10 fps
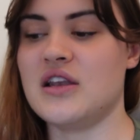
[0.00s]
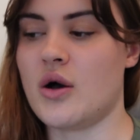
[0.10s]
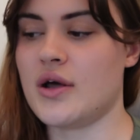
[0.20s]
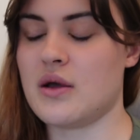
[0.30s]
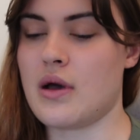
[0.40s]

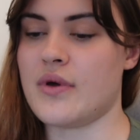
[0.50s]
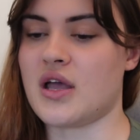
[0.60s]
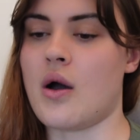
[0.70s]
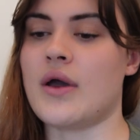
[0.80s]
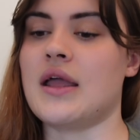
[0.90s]
no idea where we're
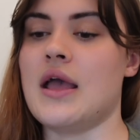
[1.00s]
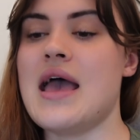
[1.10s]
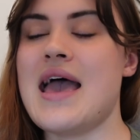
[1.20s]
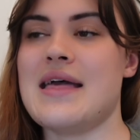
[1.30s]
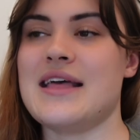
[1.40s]
going.
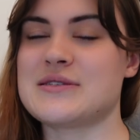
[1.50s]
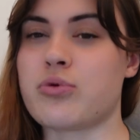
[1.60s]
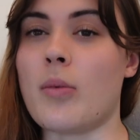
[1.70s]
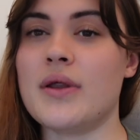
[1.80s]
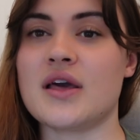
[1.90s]
it's
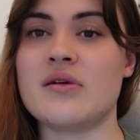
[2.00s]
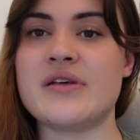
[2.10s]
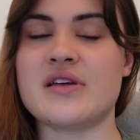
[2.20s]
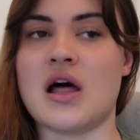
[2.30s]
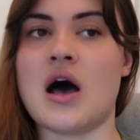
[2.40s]
probably going to
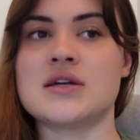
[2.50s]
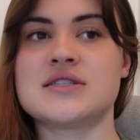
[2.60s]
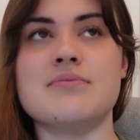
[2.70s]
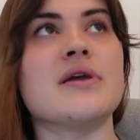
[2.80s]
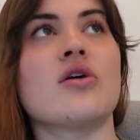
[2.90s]
be the
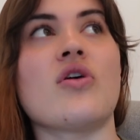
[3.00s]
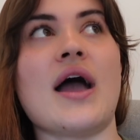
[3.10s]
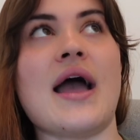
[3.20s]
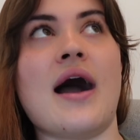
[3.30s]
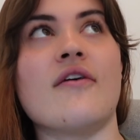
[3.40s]
last meal that
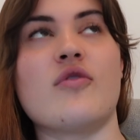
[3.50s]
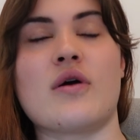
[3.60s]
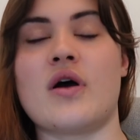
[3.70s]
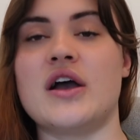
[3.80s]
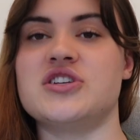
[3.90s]
I have
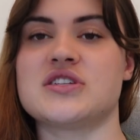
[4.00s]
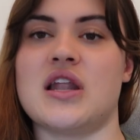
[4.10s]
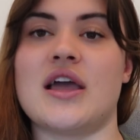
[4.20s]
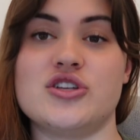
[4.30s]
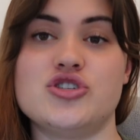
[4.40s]
where I just
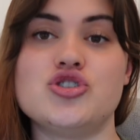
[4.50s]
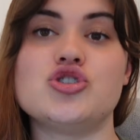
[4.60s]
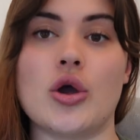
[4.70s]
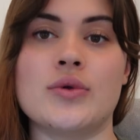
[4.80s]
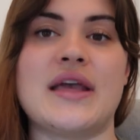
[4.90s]
like
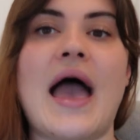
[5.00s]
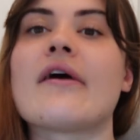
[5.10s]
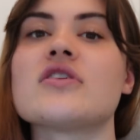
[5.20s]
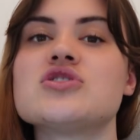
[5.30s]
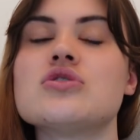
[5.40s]
don't
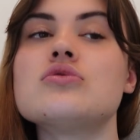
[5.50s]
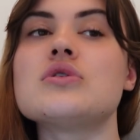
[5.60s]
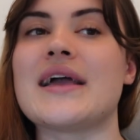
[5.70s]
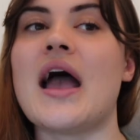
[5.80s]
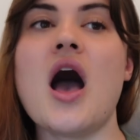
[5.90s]
care at all.
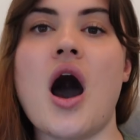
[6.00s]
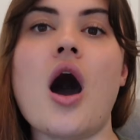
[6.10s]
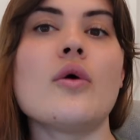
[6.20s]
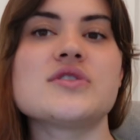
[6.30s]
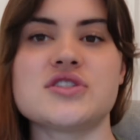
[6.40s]
Like
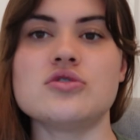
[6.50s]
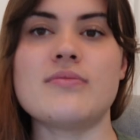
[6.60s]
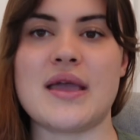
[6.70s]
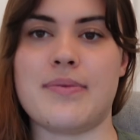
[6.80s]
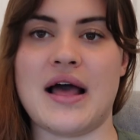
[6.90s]
I will still
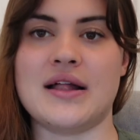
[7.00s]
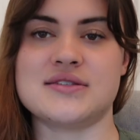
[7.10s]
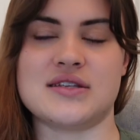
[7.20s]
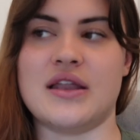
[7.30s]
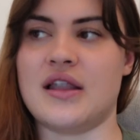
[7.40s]
make
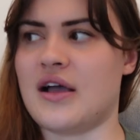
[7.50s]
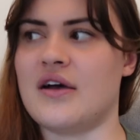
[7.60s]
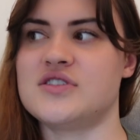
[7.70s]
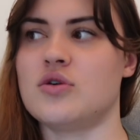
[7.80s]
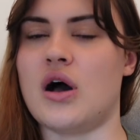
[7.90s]
plans, and like
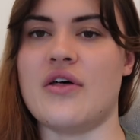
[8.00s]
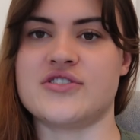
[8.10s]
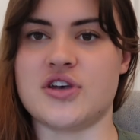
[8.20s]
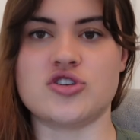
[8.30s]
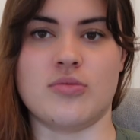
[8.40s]
I've still got other
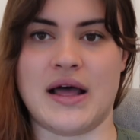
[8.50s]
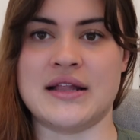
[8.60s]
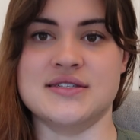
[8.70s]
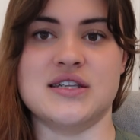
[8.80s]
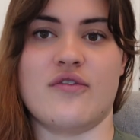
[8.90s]
social
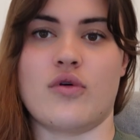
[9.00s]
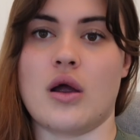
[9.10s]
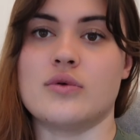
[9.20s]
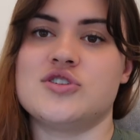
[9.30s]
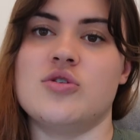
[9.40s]
plans and stuff where
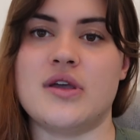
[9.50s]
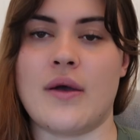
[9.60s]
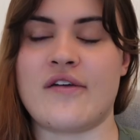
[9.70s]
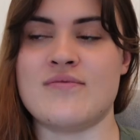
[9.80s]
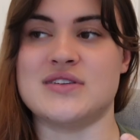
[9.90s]
I will still be
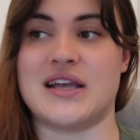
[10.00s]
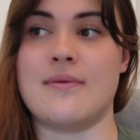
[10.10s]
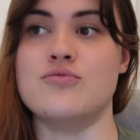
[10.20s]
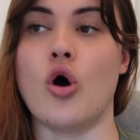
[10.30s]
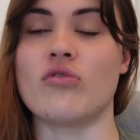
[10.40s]
going out for meals. Like
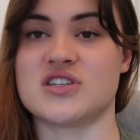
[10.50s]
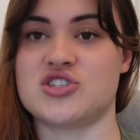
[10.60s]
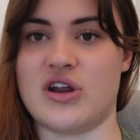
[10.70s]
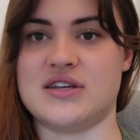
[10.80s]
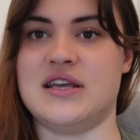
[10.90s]
I'm not
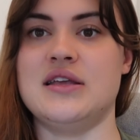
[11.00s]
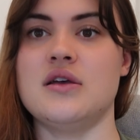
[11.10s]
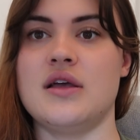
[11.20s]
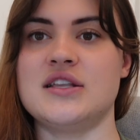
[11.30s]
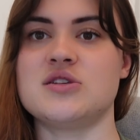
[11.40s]

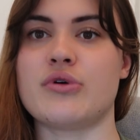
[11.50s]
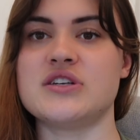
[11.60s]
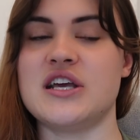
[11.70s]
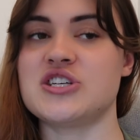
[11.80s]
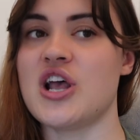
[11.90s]
restricting into
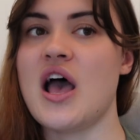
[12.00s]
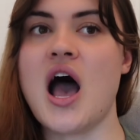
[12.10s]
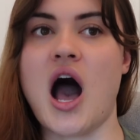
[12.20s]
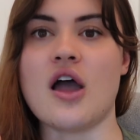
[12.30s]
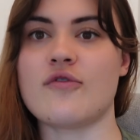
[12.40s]
British.
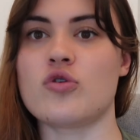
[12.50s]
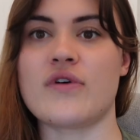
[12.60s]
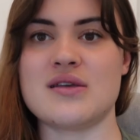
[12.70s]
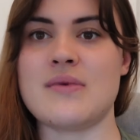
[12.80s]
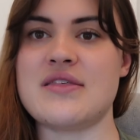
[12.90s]
I've
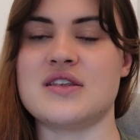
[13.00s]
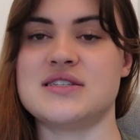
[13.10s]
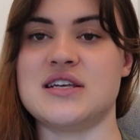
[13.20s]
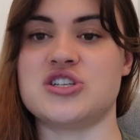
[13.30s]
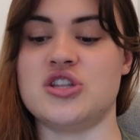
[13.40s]
already made the
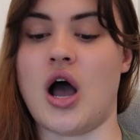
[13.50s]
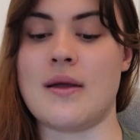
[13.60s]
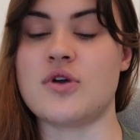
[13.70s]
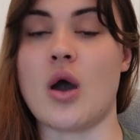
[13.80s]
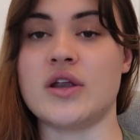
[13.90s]
decision that
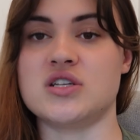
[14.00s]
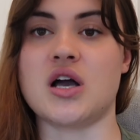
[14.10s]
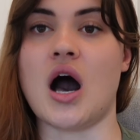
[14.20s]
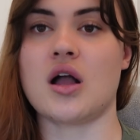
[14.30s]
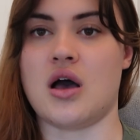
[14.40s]
I'm going to
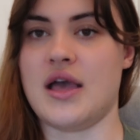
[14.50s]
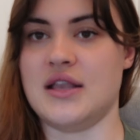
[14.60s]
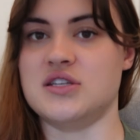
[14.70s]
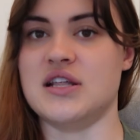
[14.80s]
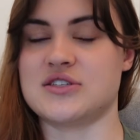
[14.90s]
gut cut
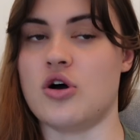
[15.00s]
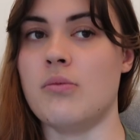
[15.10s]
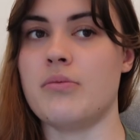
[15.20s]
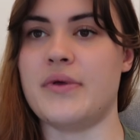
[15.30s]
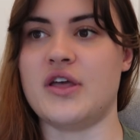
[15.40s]
into this
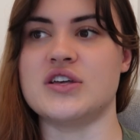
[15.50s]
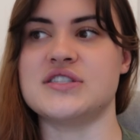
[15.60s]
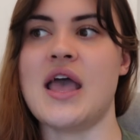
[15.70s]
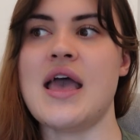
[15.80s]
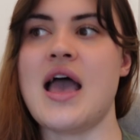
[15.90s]
comp
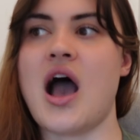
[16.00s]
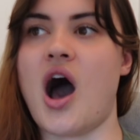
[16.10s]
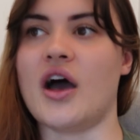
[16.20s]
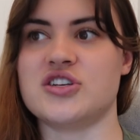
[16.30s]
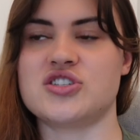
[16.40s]
because
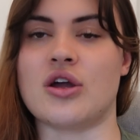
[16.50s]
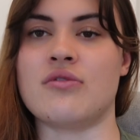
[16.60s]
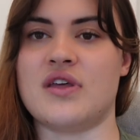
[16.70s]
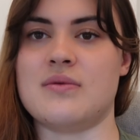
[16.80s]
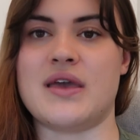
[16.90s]
I just
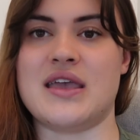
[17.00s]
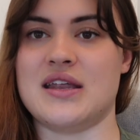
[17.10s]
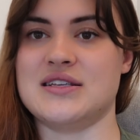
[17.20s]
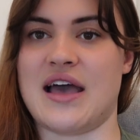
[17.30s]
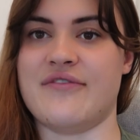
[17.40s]
don't think being
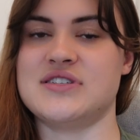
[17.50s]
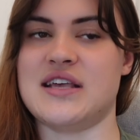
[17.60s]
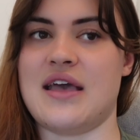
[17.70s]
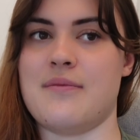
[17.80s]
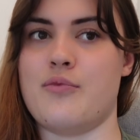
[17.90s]
in a
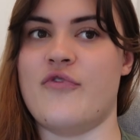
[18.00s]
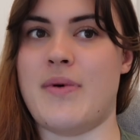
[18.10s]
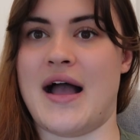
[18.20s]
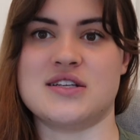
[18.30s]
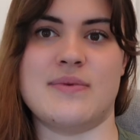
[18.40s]
deficit for
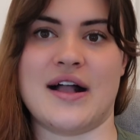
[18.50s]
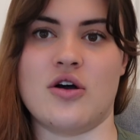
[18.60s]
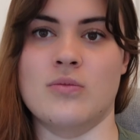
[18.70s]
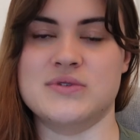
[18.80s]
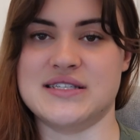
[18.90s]
back-to-back
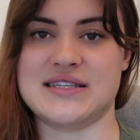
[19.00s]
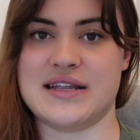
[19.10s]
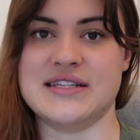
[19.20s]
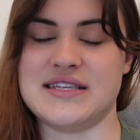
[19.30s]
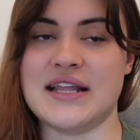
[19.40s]
comps
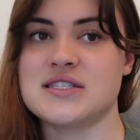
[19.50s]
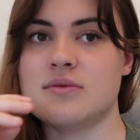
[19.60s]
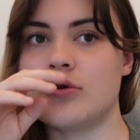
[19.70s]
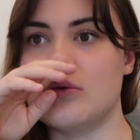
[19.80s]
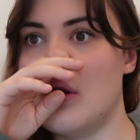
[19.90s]
is
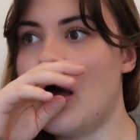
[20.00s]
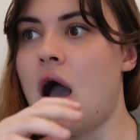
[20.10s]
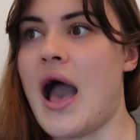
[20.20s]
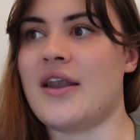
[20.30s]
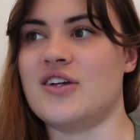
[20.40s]
sensible,
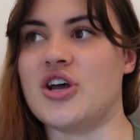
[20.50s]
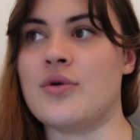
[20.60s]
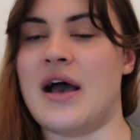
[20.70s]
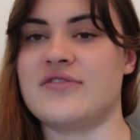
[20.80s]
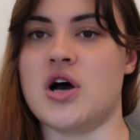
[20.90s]
and I
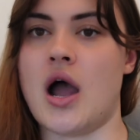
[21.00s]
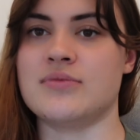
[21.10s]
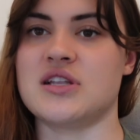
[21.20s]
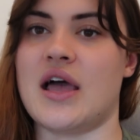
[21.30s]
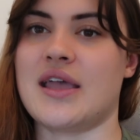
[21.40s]
don't have time
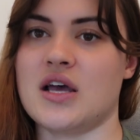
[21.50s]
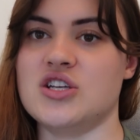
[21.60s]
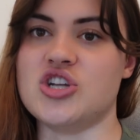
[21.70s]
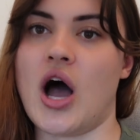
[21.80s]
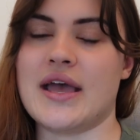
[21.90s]
to like
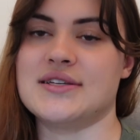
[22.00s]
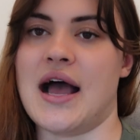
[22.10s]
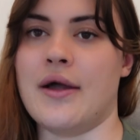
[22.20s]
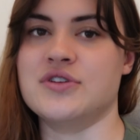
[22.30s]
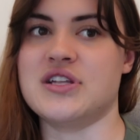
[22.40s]
diet
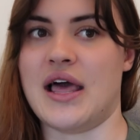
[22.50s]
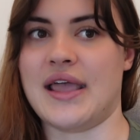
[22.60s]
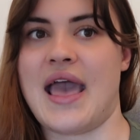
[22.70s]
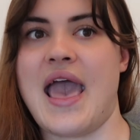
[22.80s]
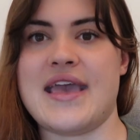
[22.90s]
down to
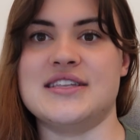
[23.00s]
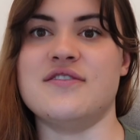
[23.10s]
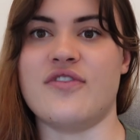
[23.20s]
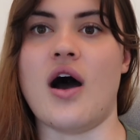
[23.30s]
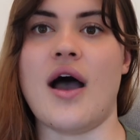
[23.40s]
like
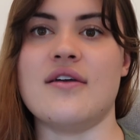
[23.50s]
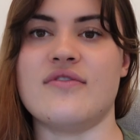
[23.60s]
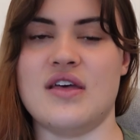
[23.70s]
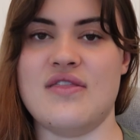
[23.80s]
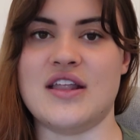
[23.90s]

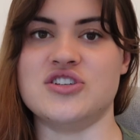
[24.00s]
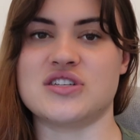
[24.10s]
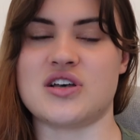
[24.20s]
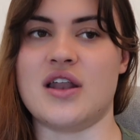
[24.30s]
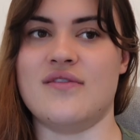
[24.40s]
85 and then
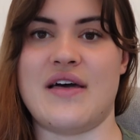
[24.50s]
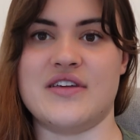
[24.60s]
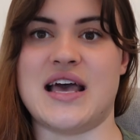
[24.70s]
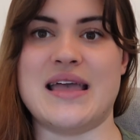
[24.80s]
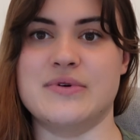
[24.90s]
just kind of let
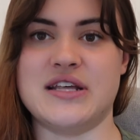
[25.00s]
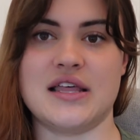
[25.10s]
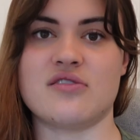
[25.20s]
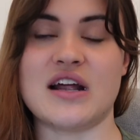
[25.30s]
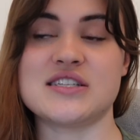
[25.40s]
the taper
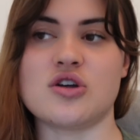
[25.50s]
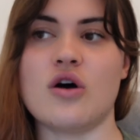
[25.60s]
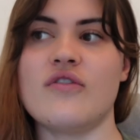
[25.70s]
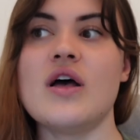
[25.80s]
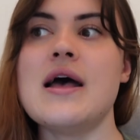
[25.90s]
take the rest
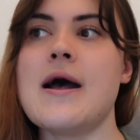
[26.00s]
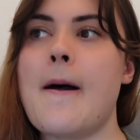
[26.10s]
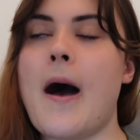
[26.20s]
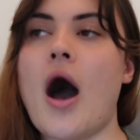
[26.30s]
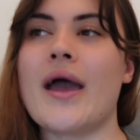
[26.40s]
off.
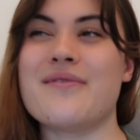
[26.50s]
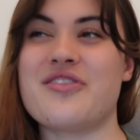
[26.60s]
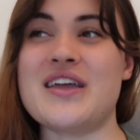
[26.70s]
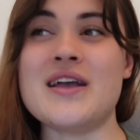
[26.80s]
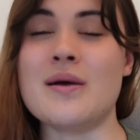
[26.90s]
I
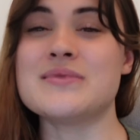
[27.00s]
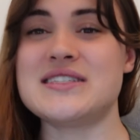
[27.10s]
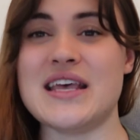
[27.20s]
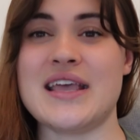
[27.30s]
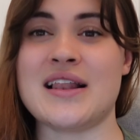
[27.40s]
think I'm
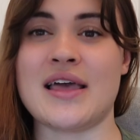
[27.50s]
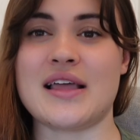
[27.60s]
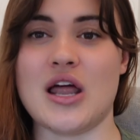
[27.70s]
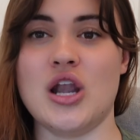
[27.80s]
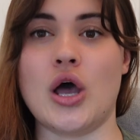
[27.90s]
sitting
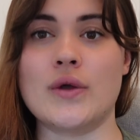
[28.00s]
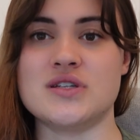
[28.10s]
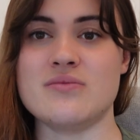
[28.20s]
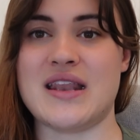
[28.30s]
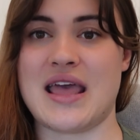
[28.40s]
like low
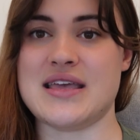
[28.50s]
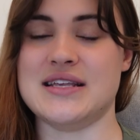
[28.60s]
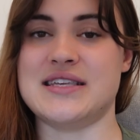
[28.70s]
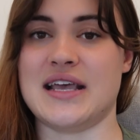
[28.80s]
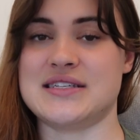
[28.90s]
to mid
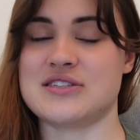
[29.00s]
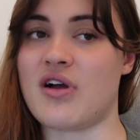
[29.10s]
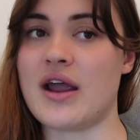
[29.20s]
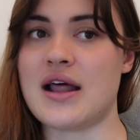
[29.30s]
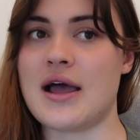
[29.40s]
86s
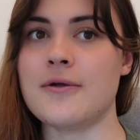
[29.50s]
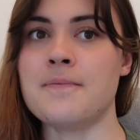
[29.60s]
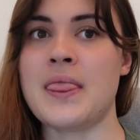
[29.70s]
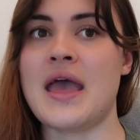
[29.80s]
right now.